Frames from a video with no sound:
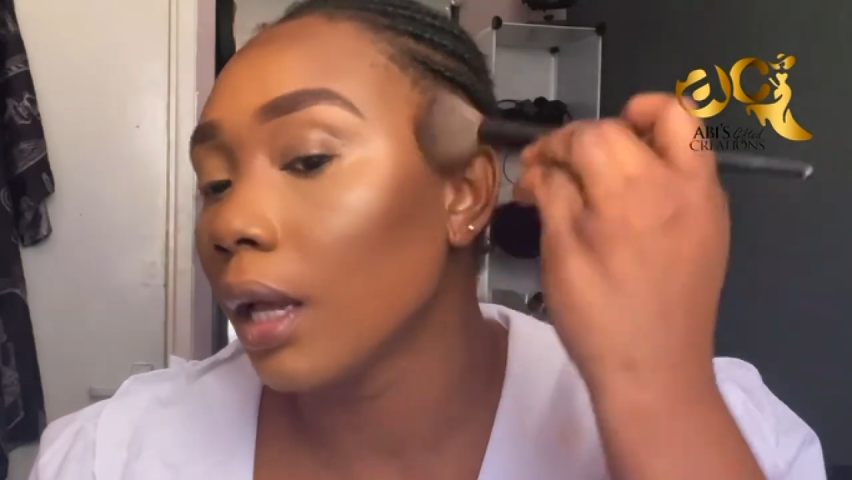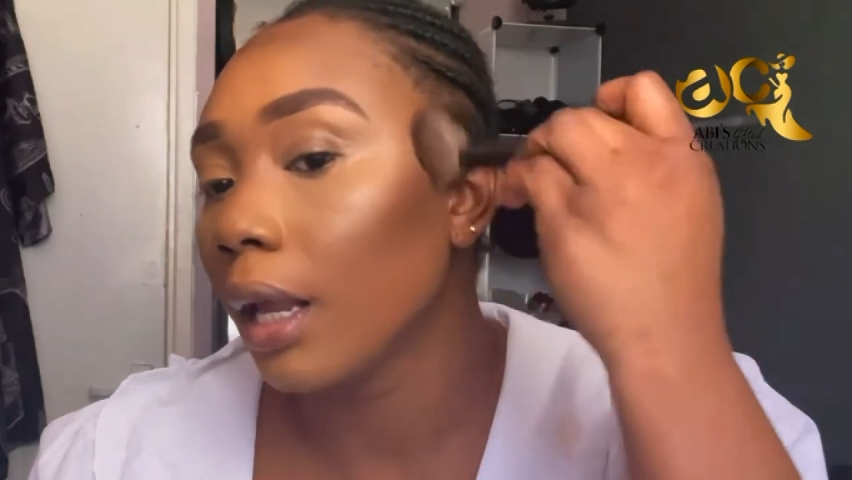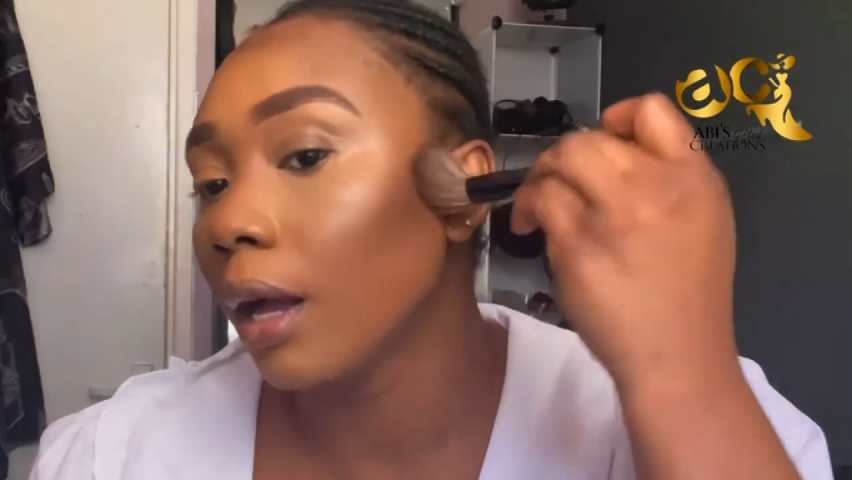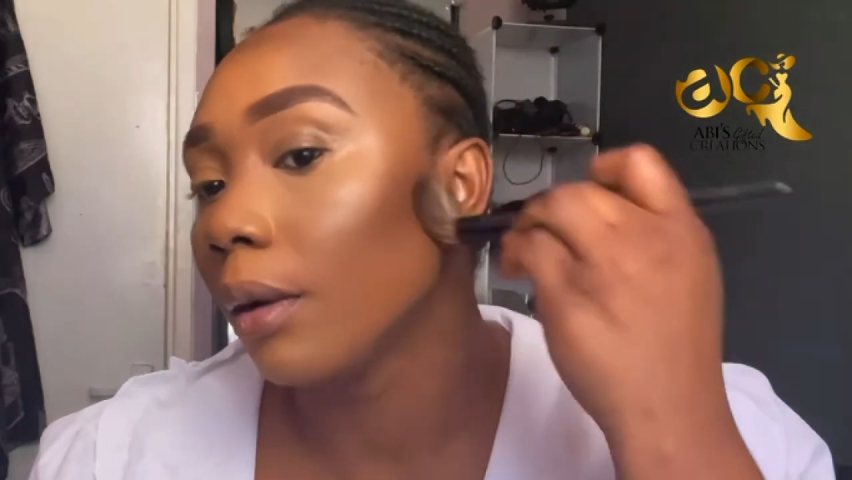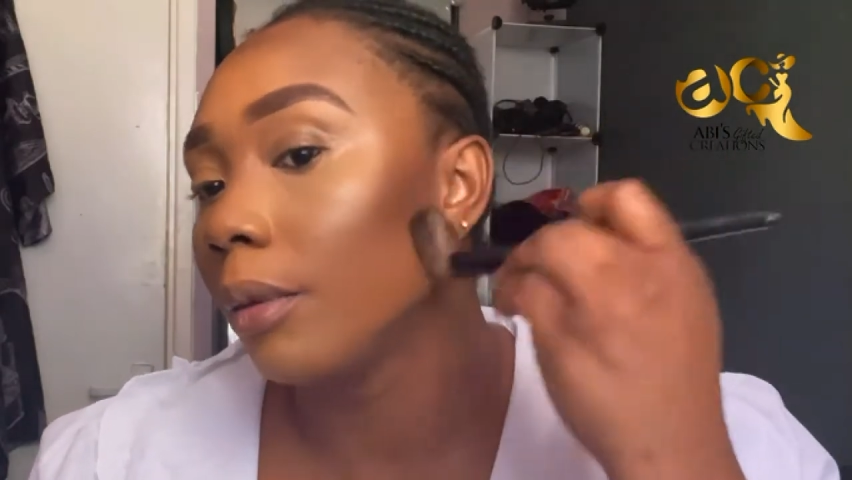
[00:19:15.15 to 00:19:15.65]

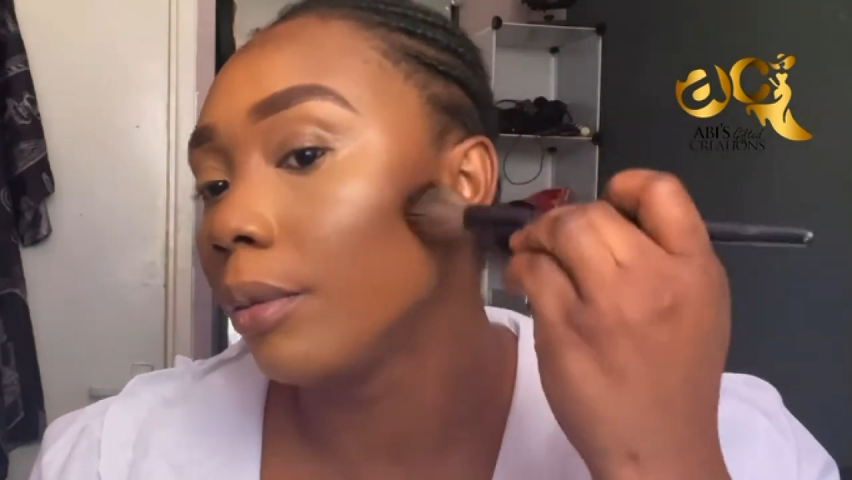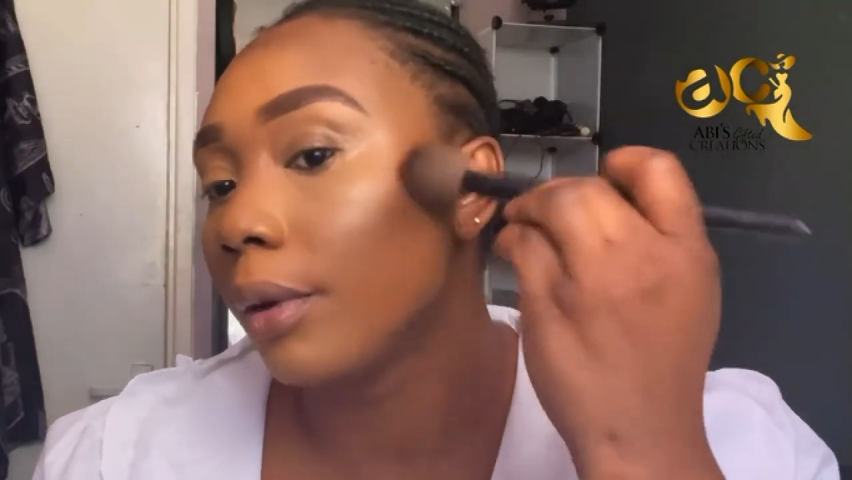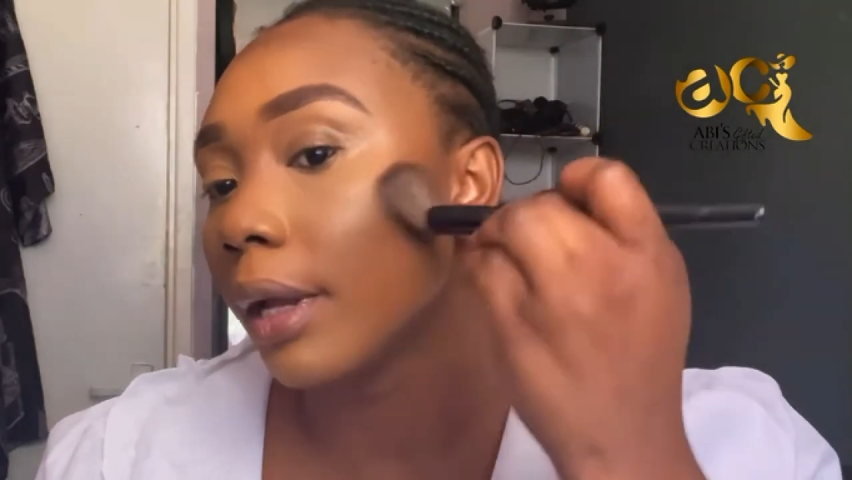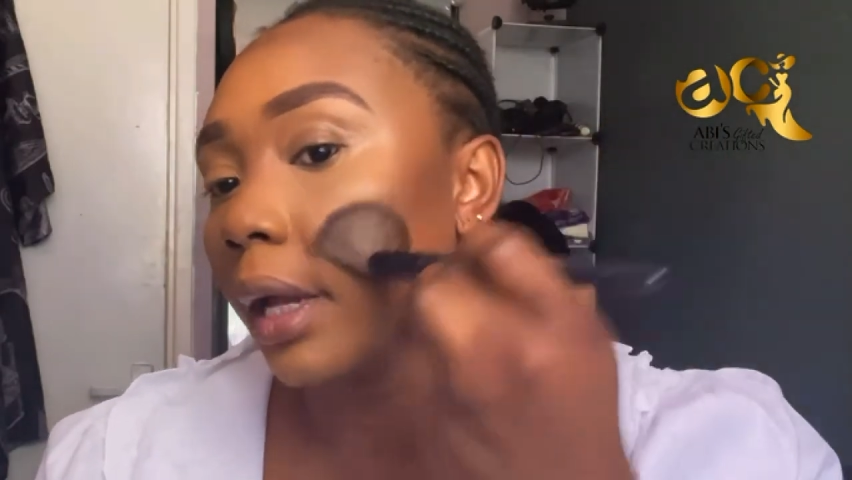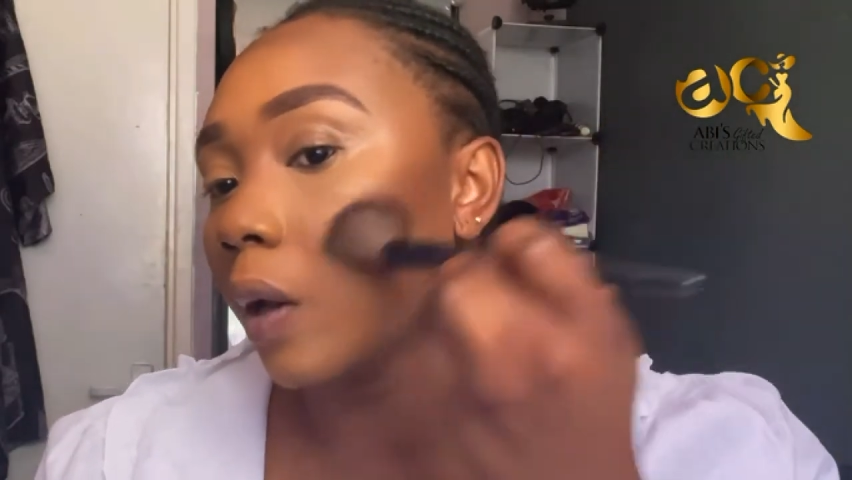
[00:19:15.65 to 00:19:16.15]
And I'll be
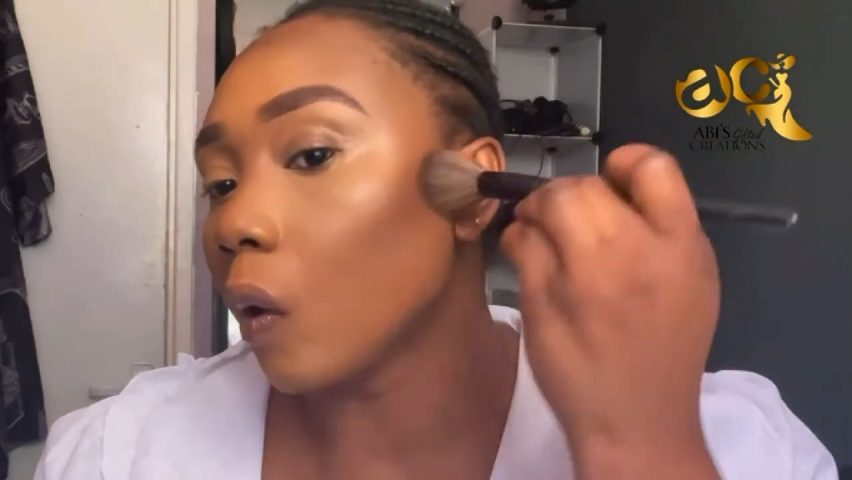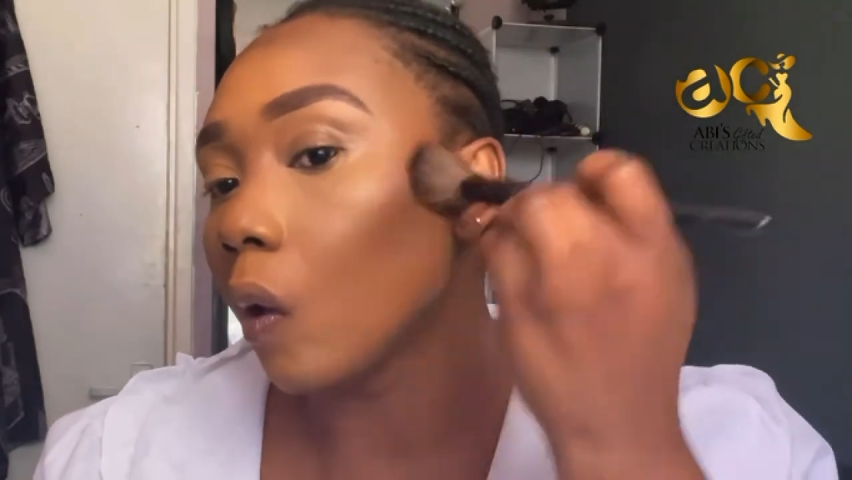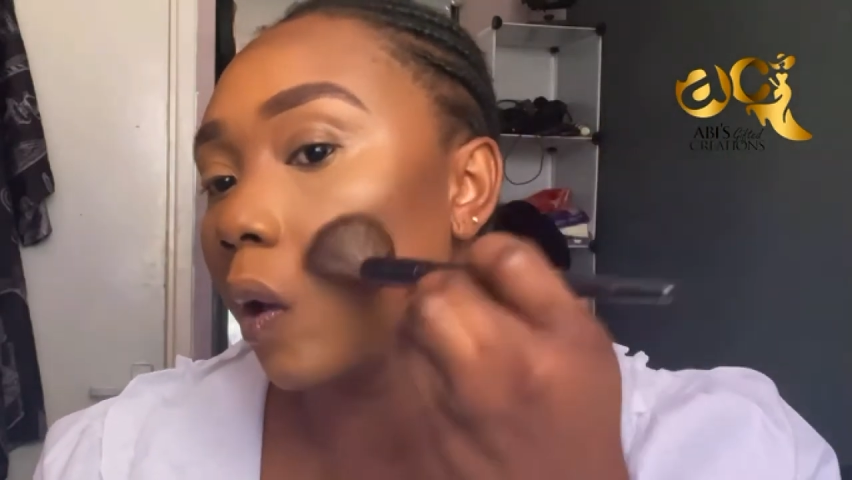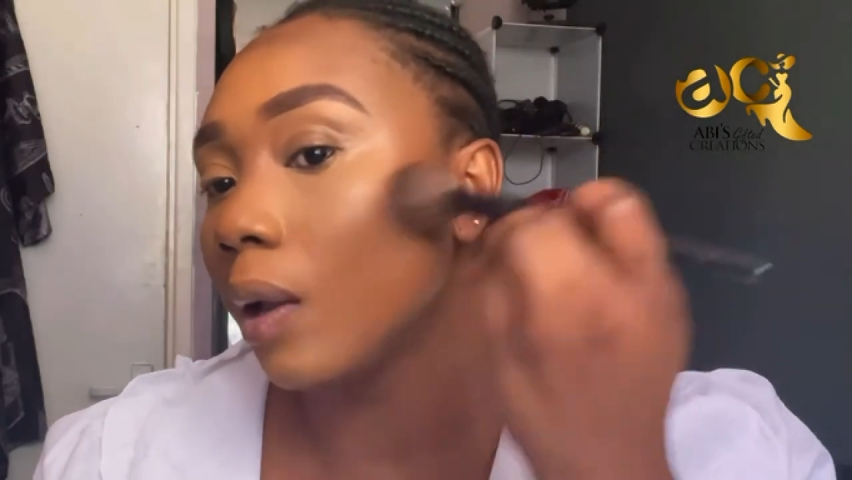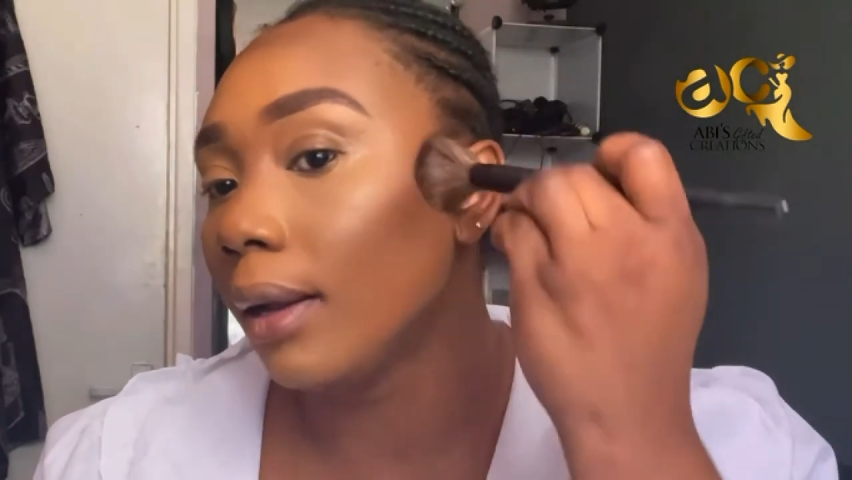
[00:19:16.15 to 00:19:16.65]
bringing
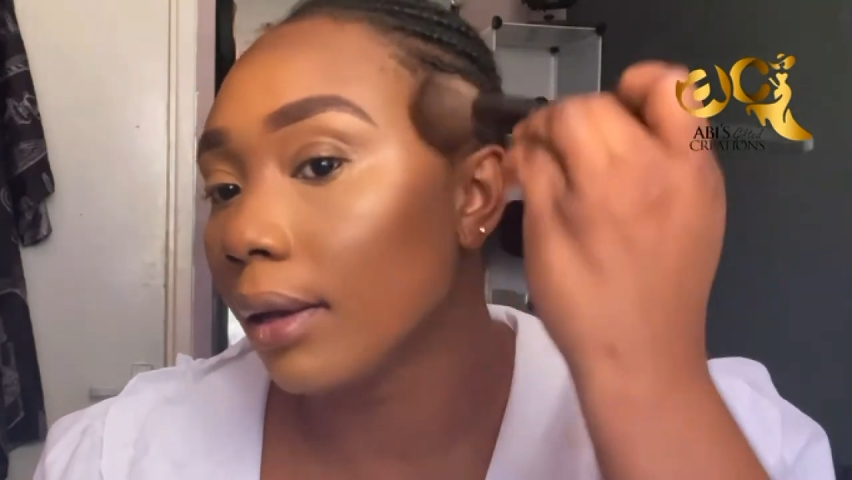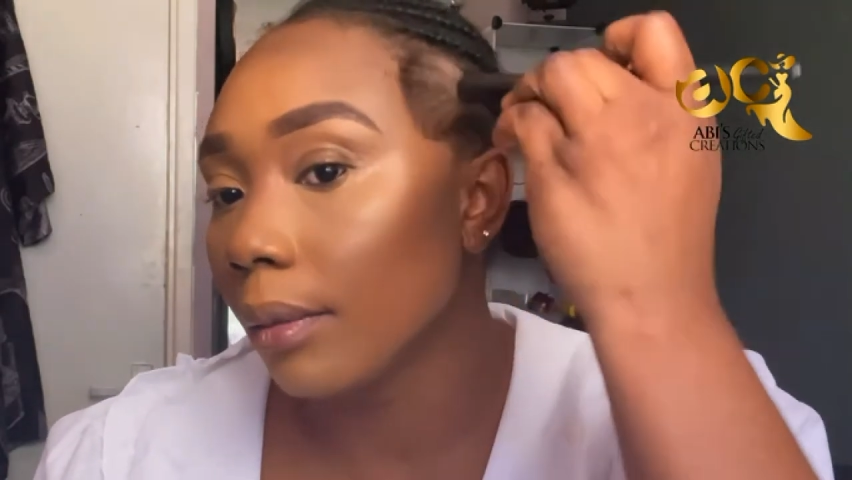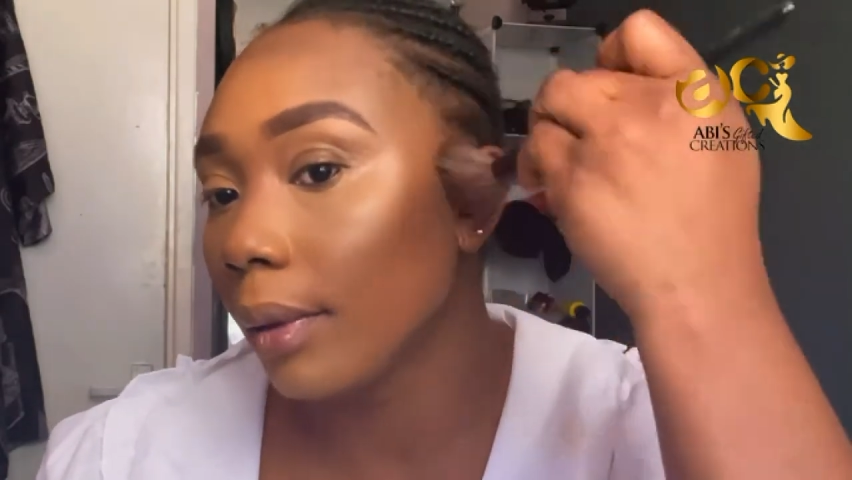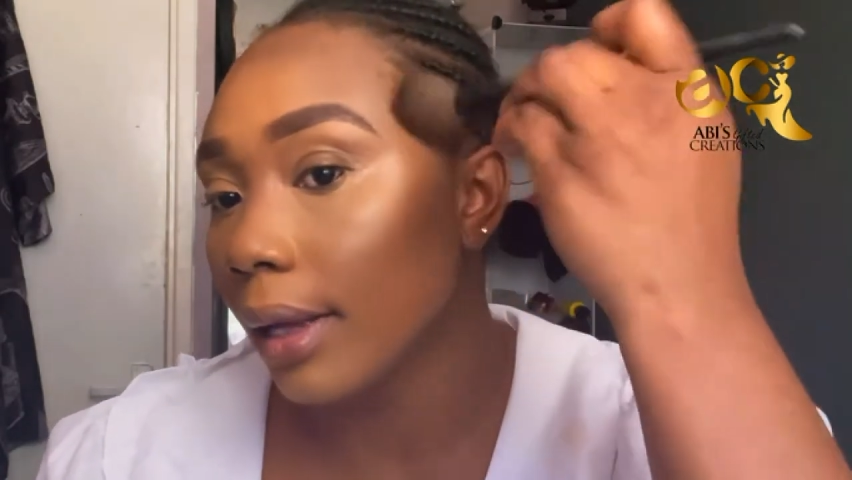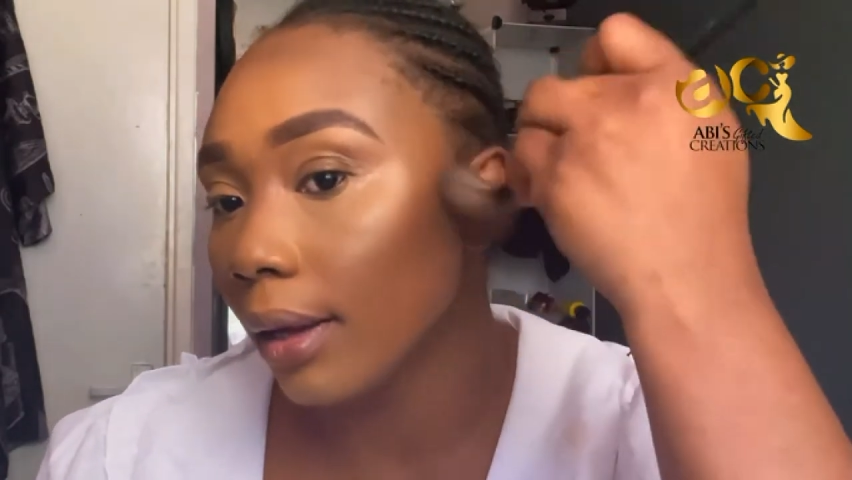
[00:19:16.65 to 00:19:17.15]
it a little
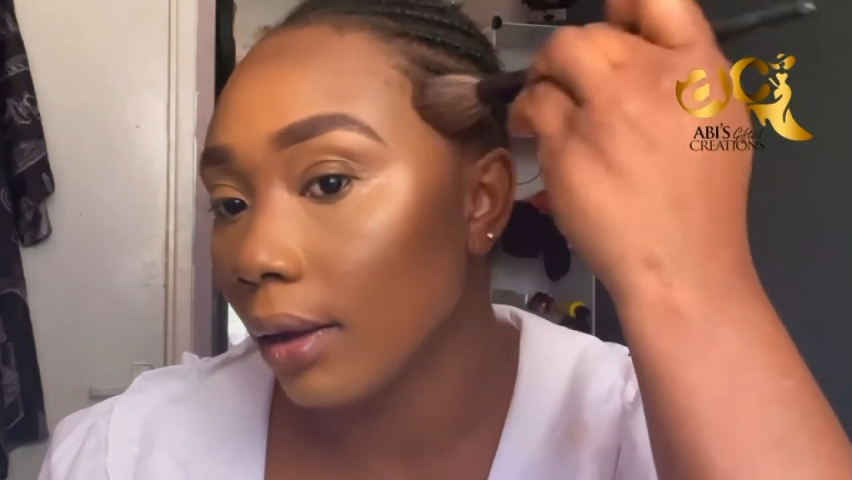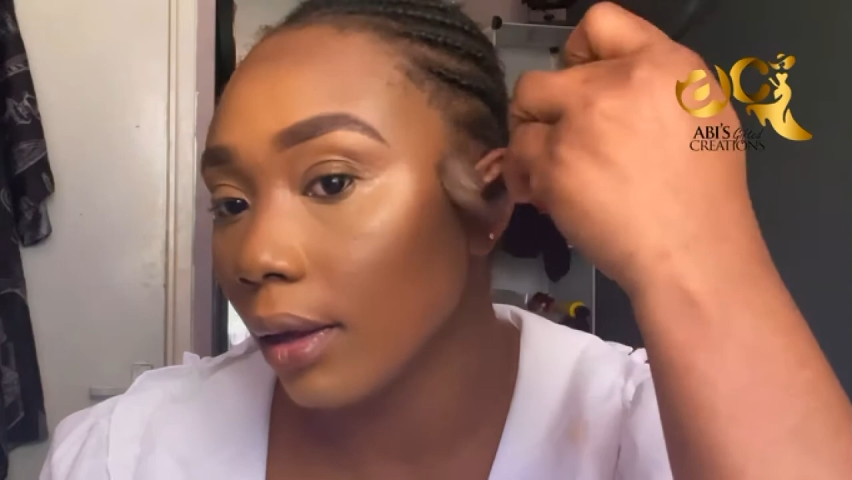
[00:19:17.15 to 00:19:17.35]
bit